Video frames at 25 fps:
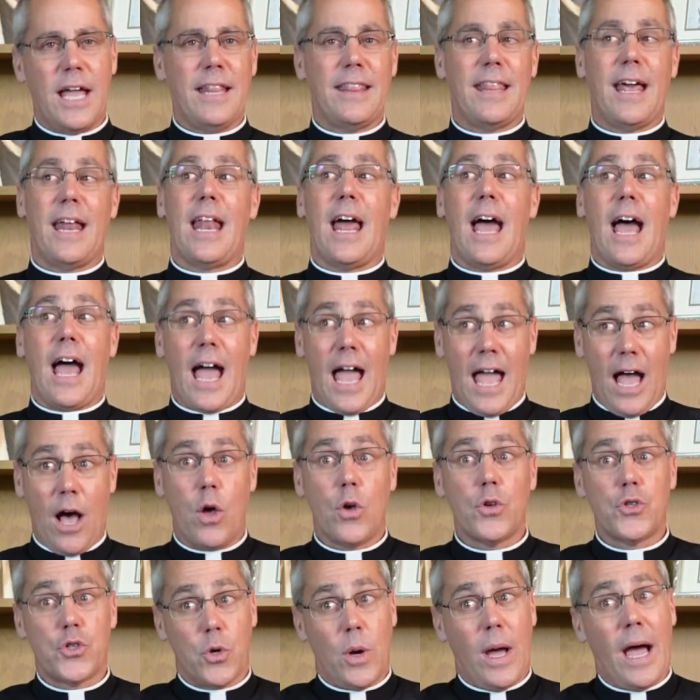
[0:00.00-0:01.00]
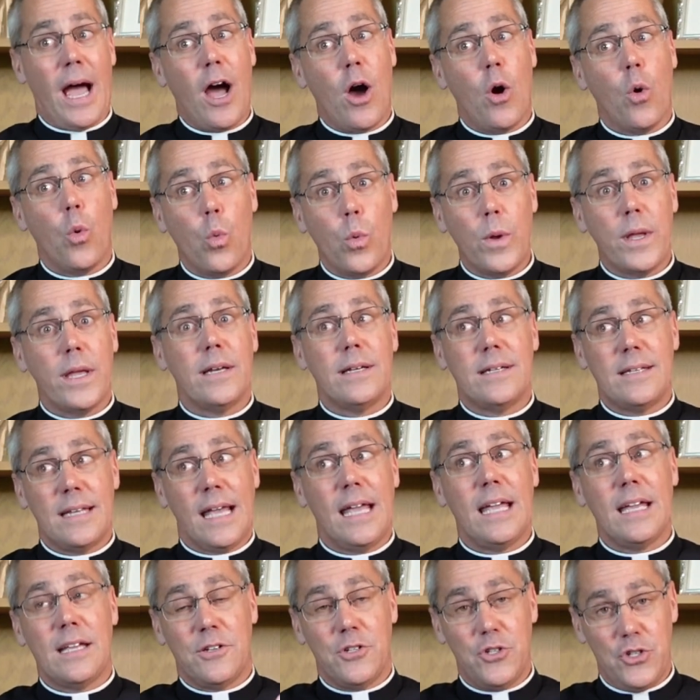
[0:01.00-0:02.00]
and that also how we
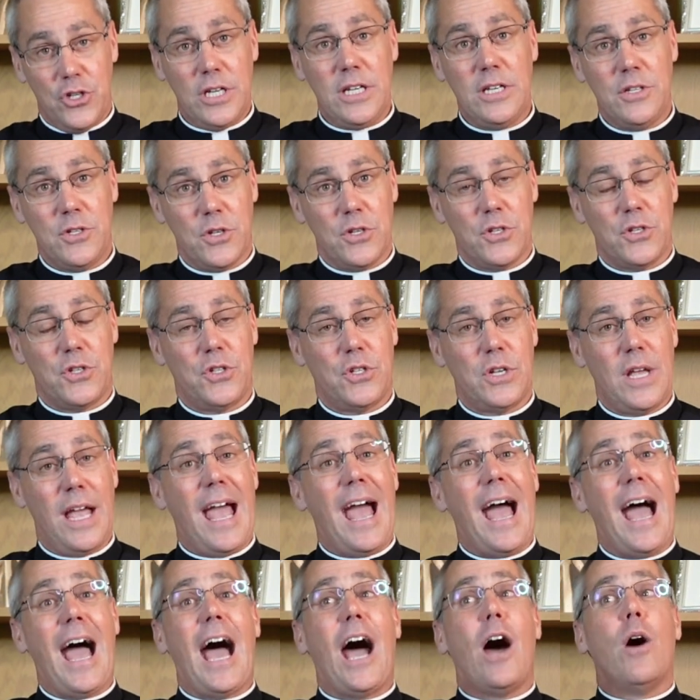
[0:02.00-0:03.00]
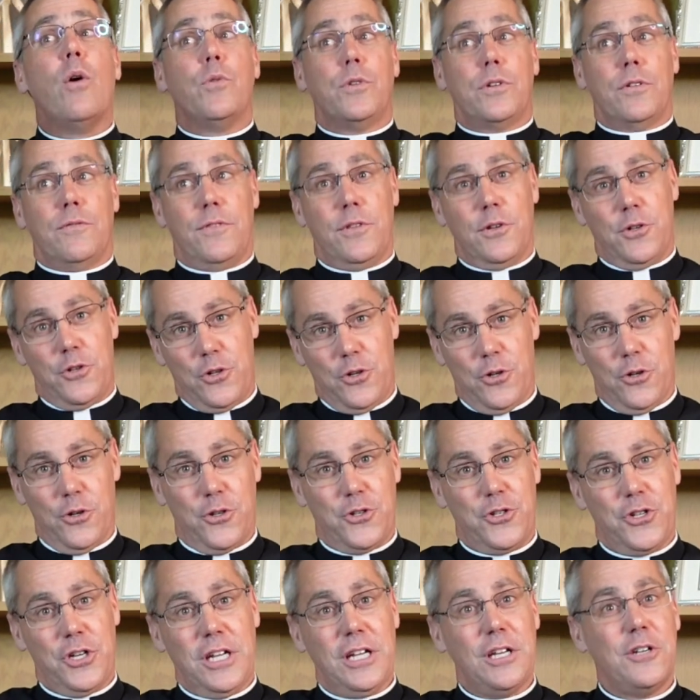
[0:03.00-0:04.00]
take Jesus out of the
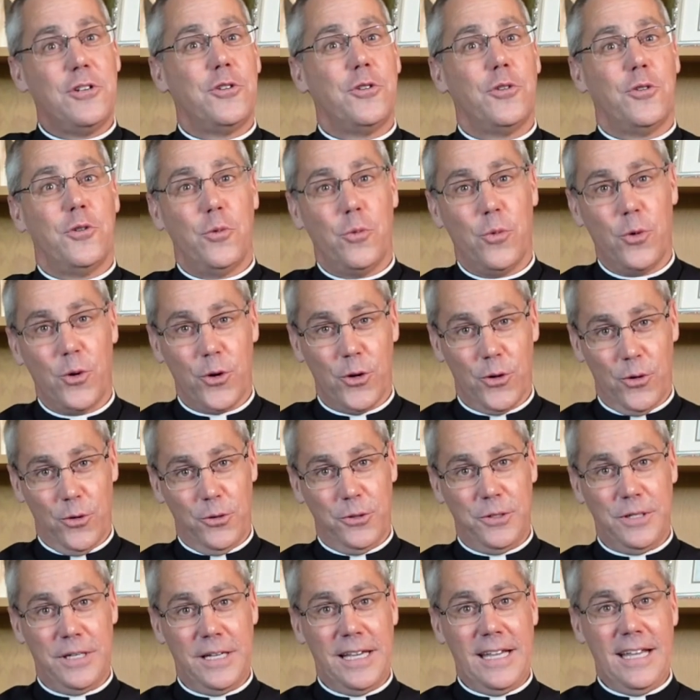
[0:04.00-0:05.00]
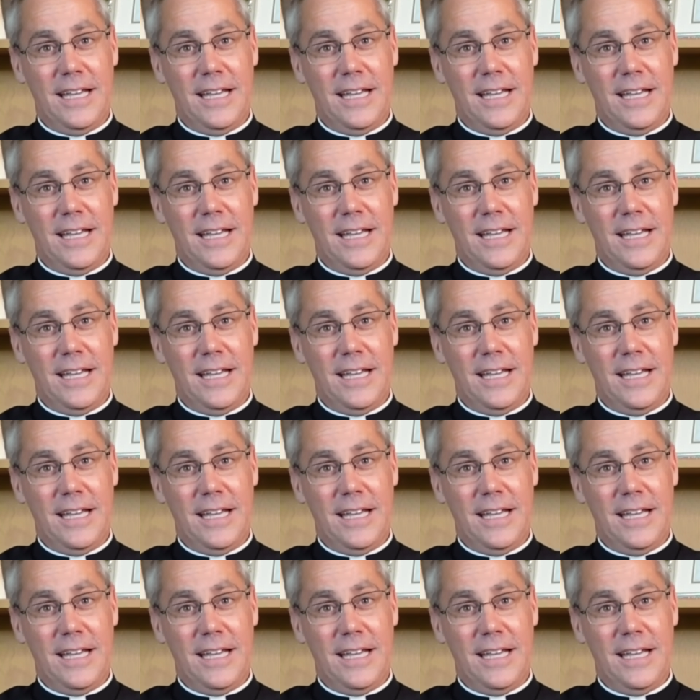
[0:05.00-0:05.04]
church into the world,